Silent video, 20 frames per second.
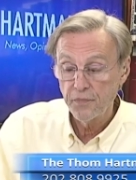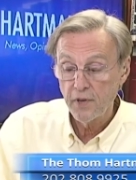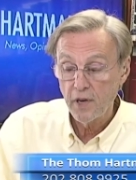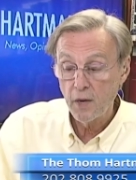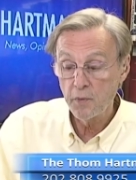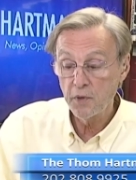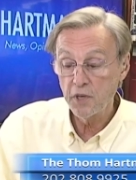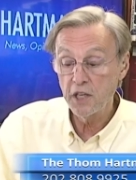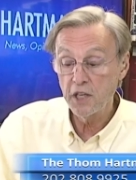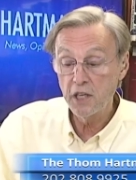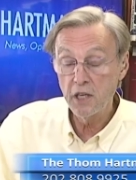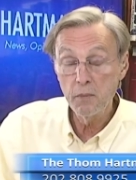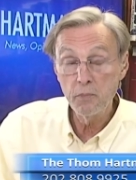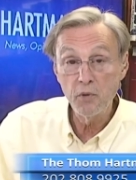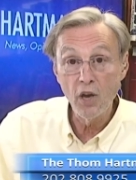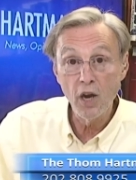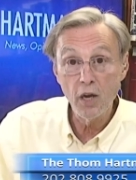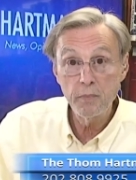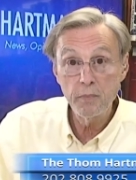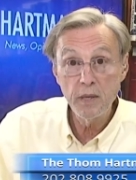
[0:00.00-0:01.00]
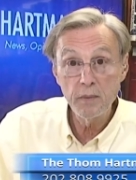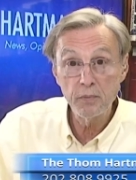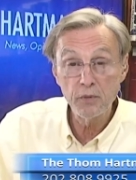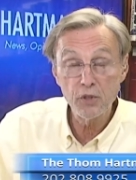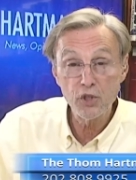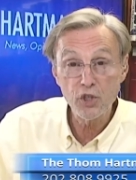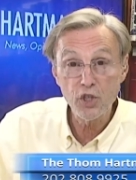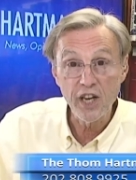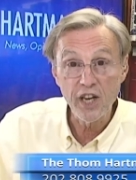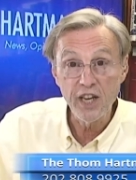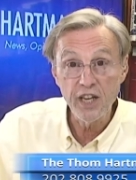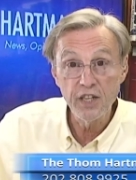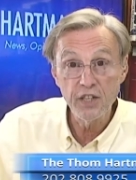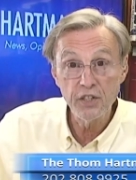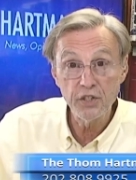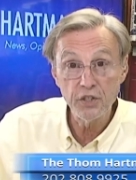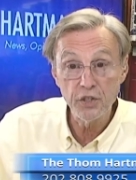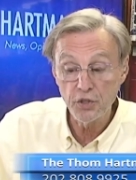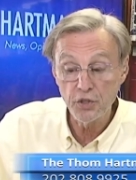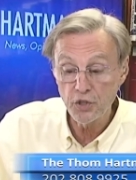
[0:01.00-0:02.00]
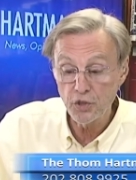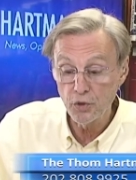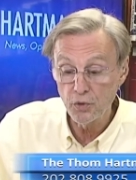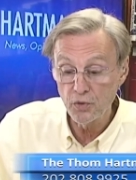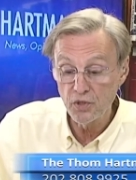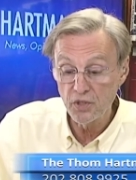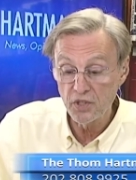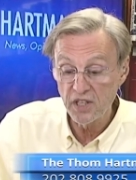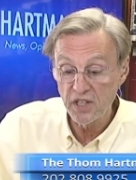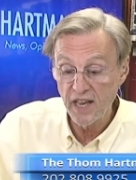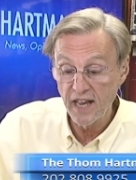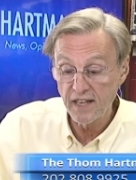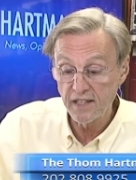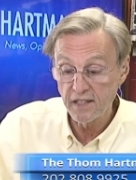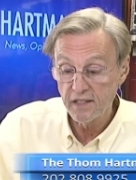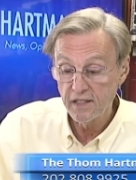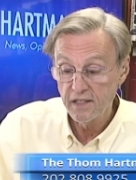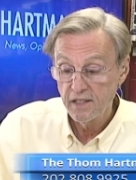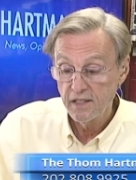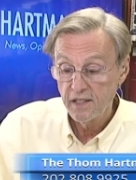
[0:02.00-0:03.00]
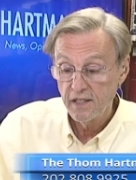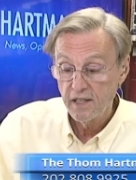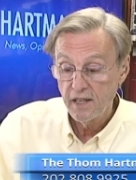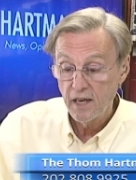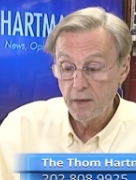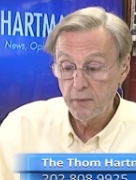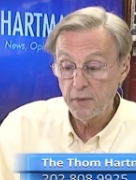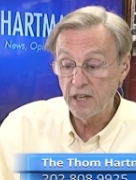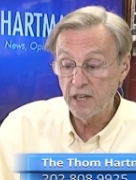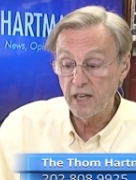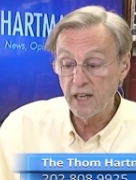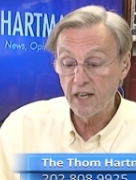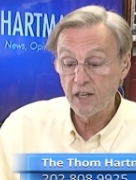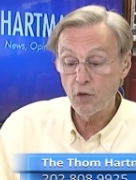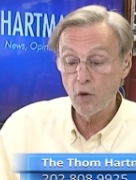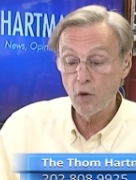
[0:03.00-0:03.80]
Are we going to keep young people chained to student debt? Are we going to let